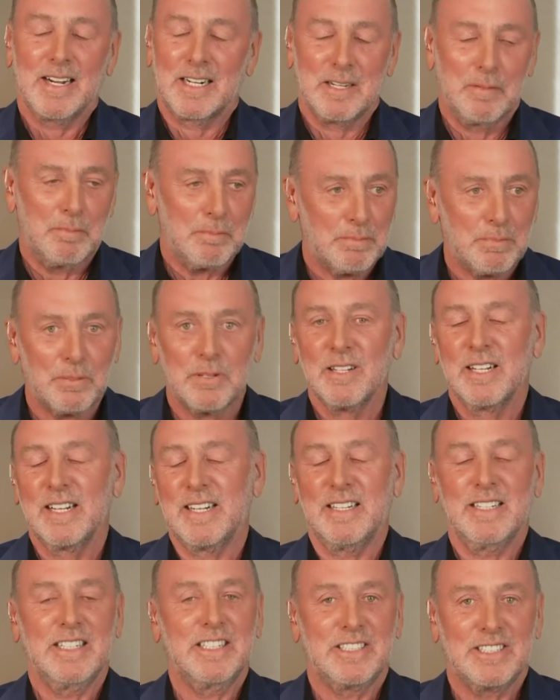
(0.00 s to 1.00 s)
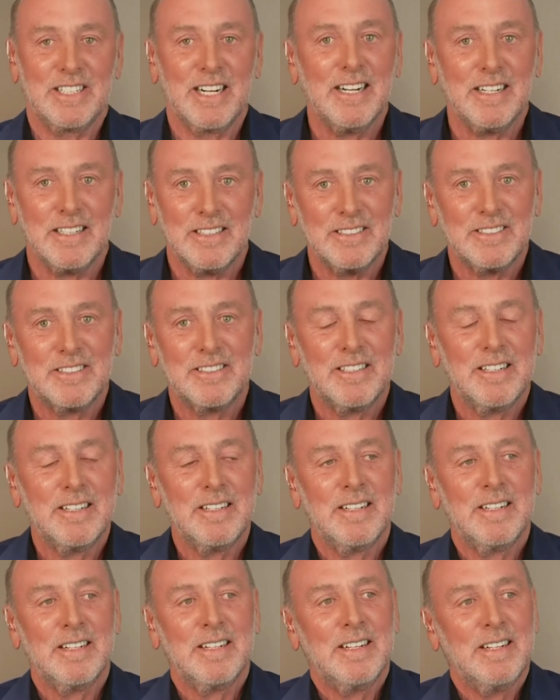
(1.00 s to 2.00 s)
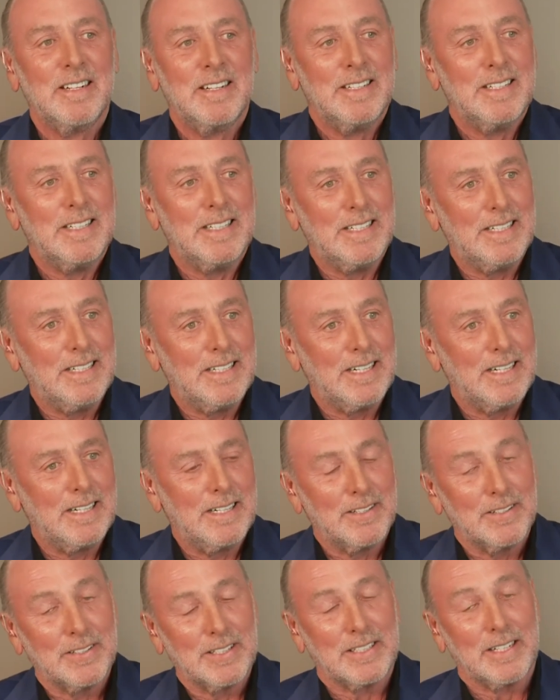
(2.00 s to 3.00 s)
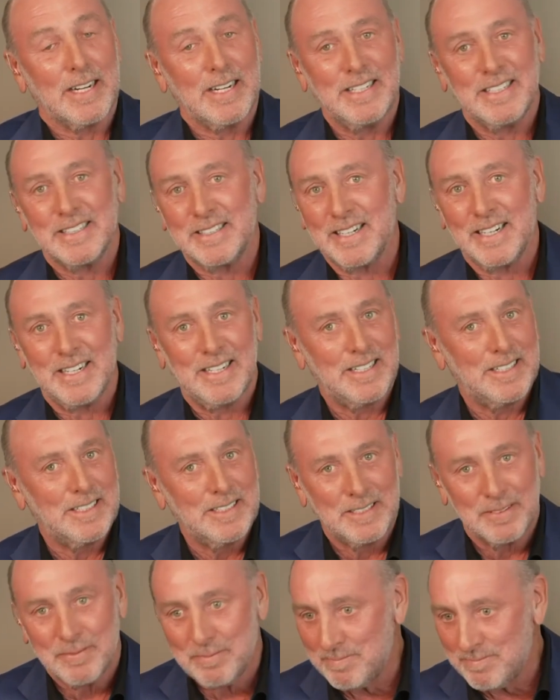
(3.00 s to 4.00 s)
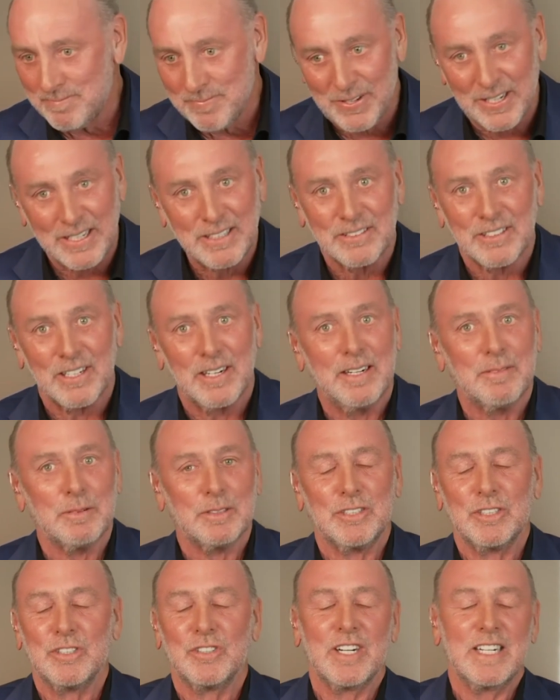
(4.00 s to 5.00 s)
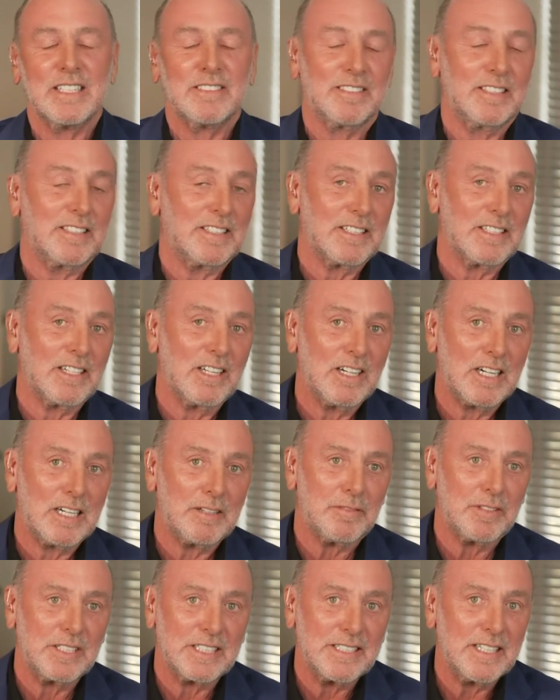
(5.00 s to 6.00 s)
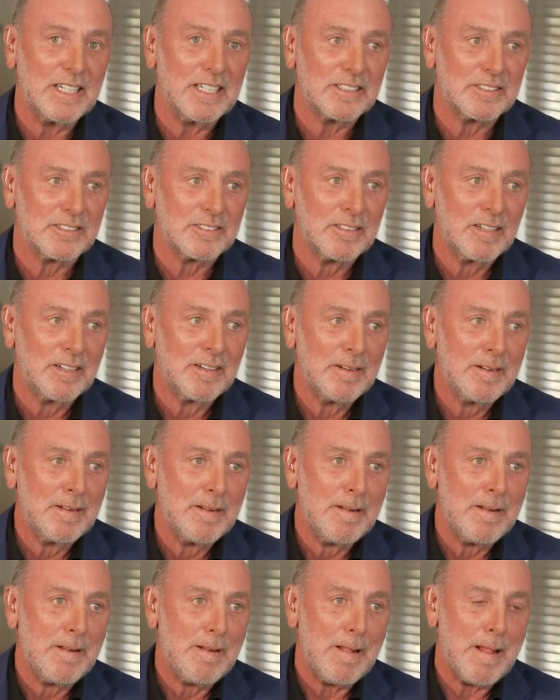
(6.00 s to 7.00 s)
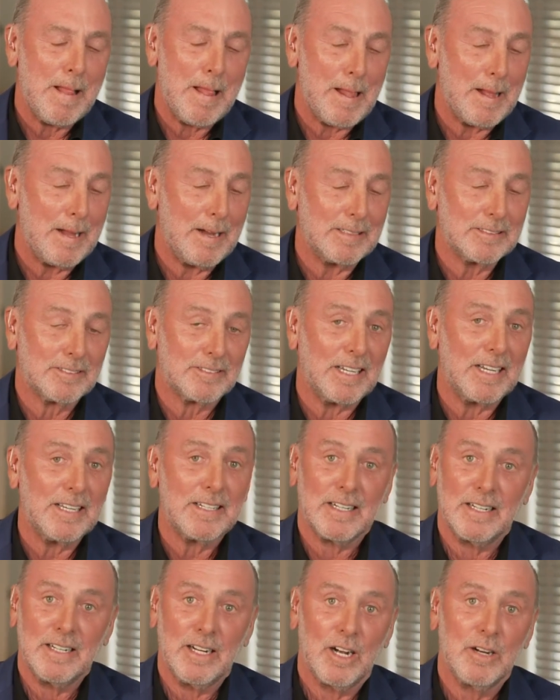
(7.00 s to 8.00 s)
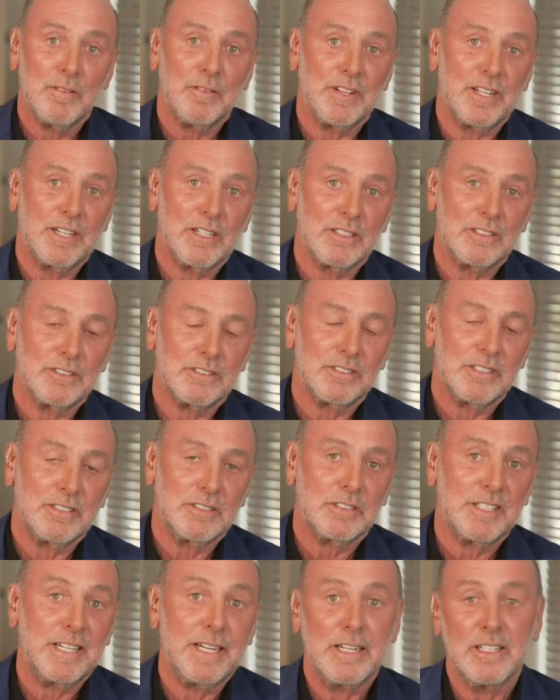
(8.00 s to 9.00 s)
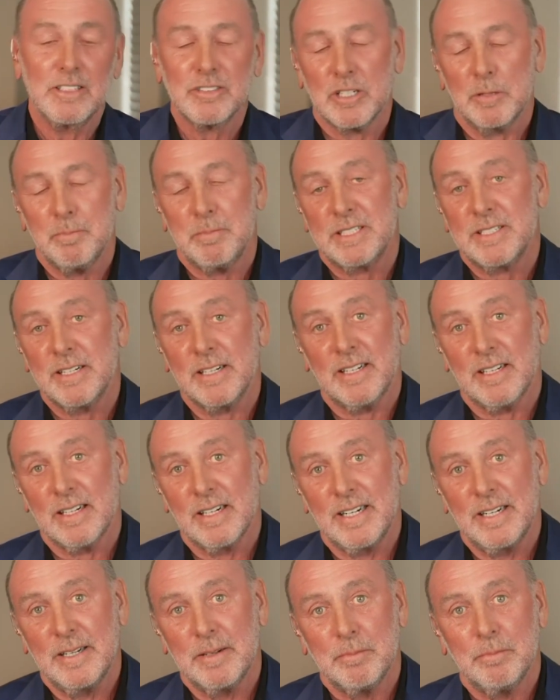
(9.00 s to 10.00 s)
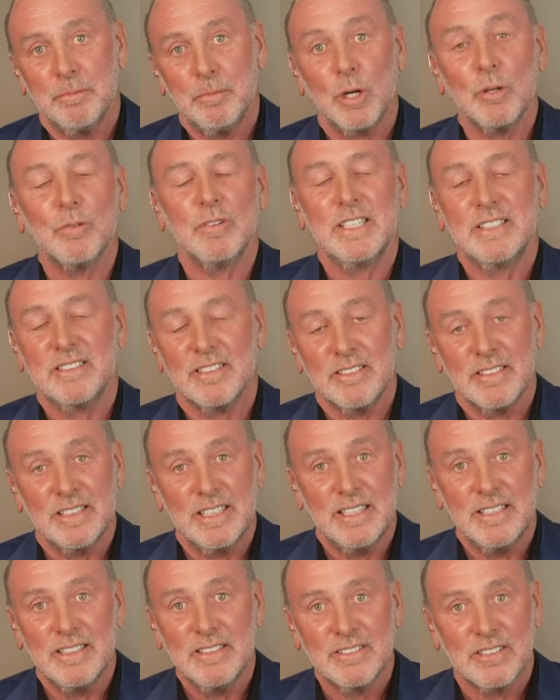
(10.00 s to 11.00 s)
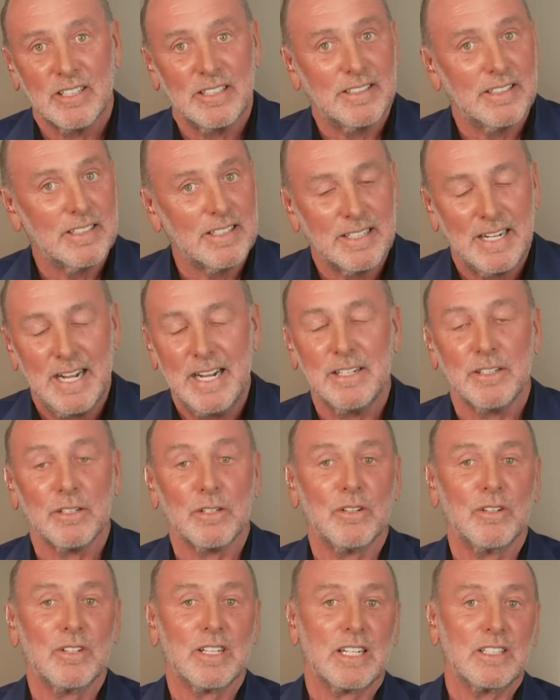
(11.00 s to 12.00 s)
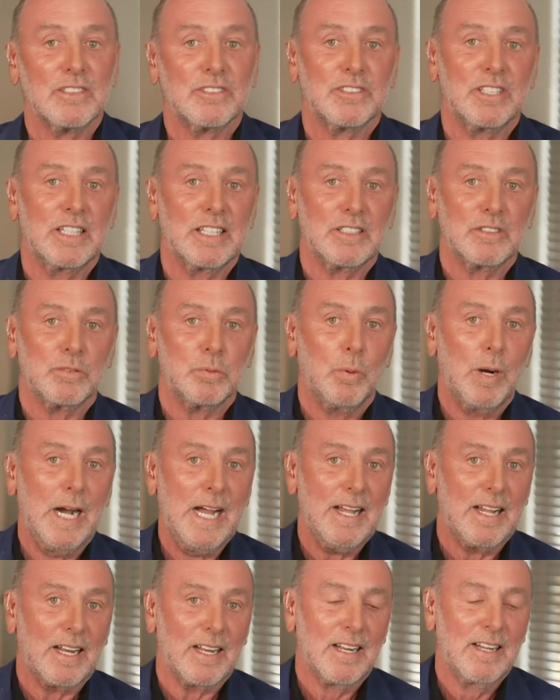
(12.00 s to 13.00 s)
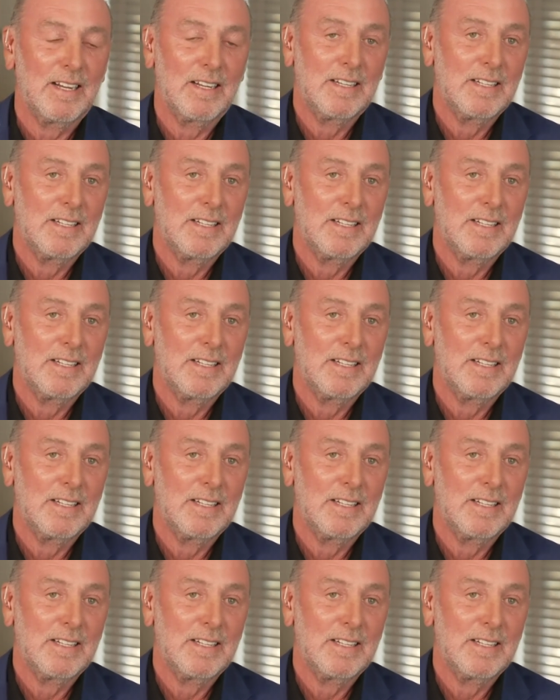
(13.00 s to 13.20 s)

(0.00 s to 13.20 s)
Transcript: Completely changed the day-to-day things I was addressing in life. And yes, sadly, over those years, and particularly in more recent years, I didn't handle all those things well.